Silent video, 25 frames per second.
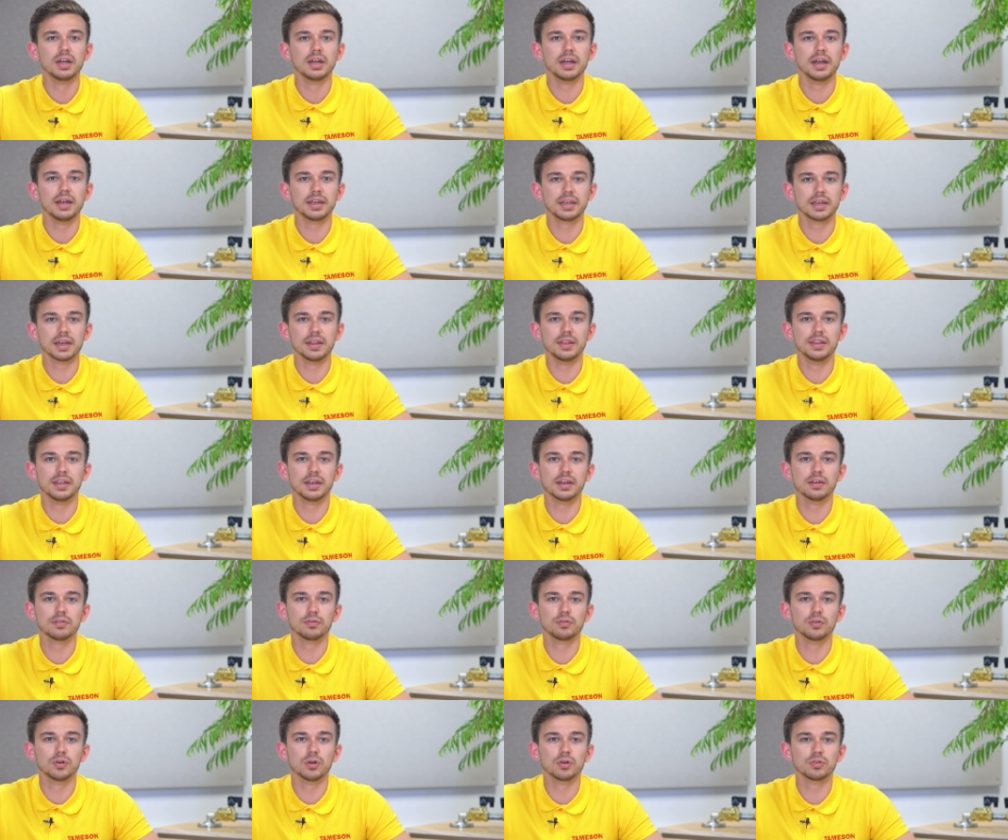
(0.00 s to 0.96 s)
and can
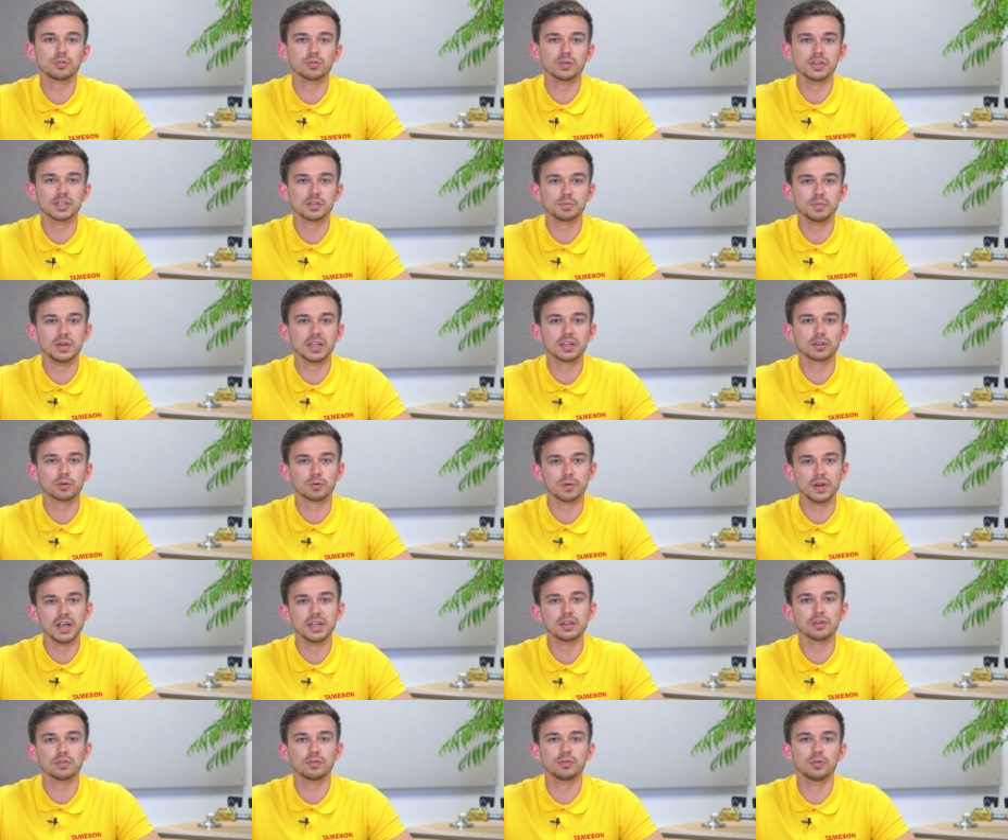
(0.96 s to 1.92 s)
therefore transmit
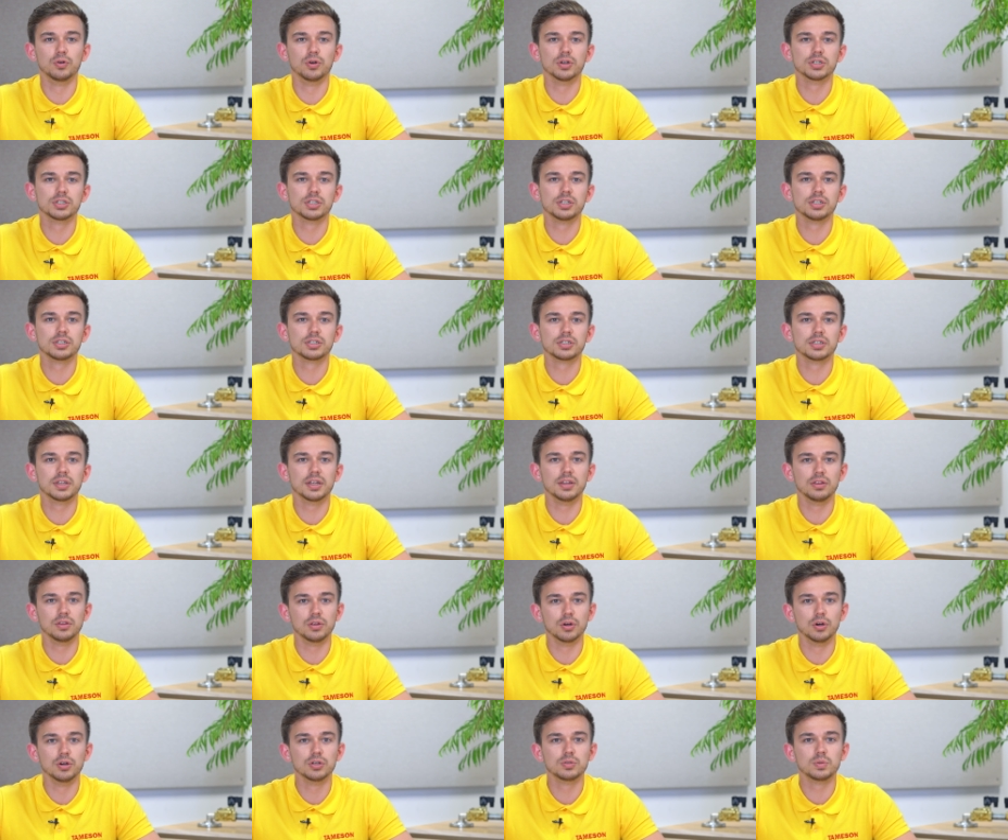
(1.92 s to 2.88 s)
greater forces than
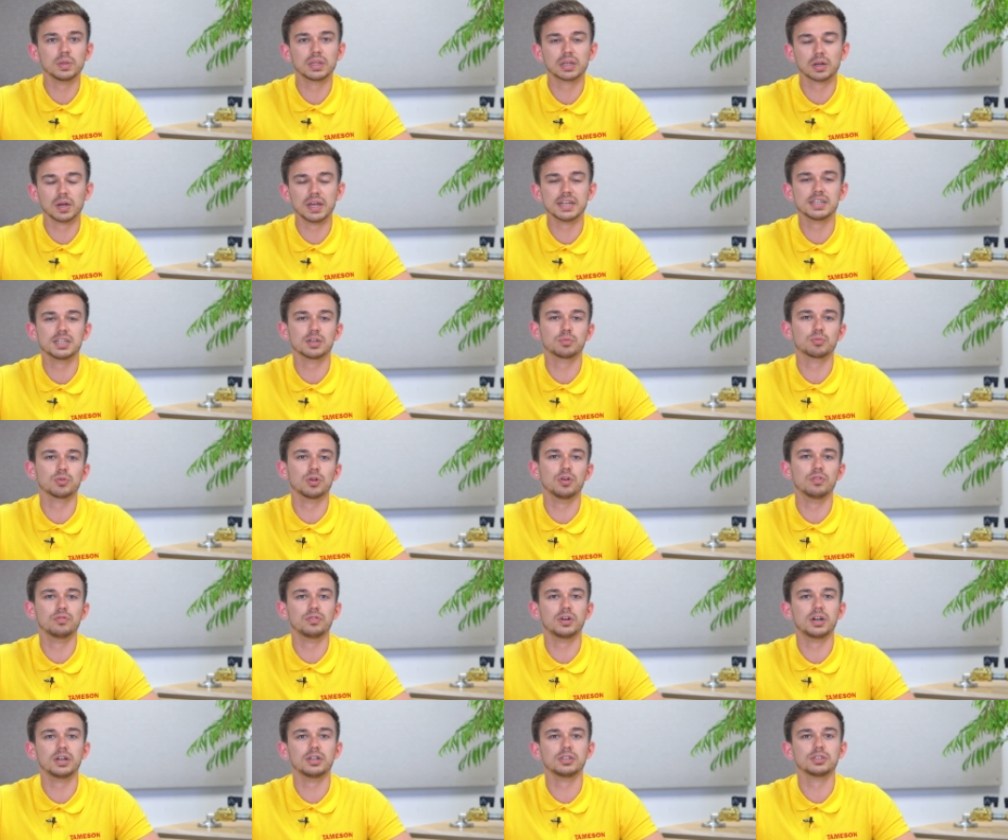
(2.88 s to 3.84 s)
those with classic
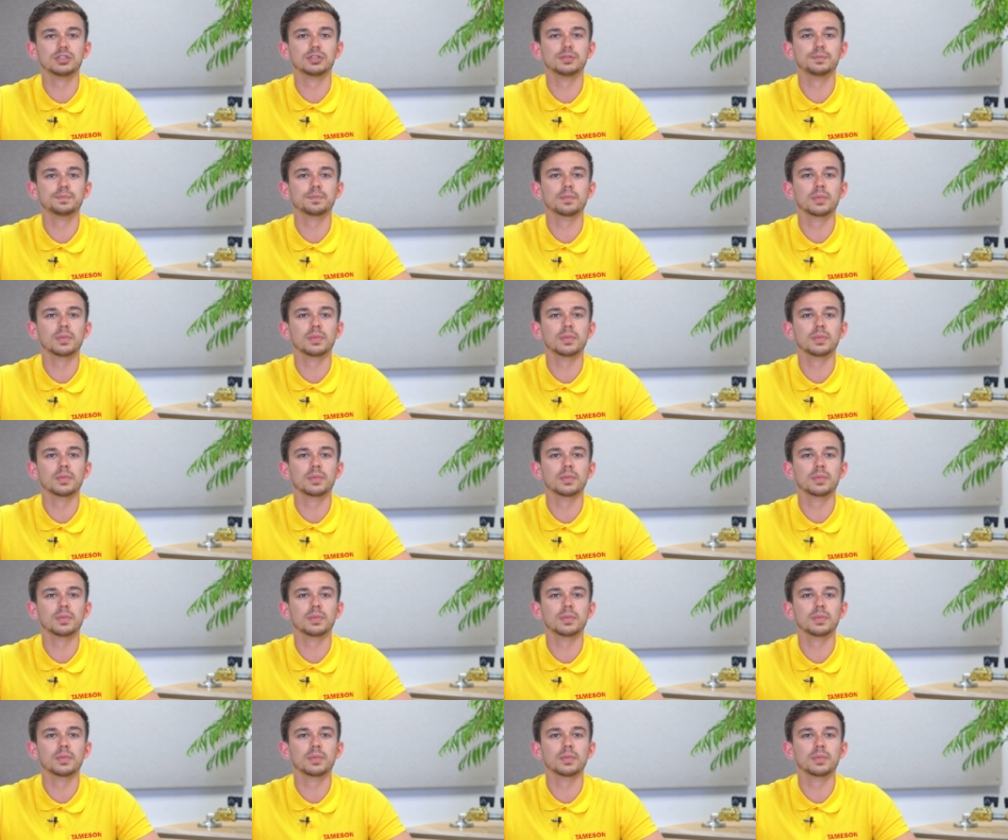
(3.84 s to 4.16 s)
profiles.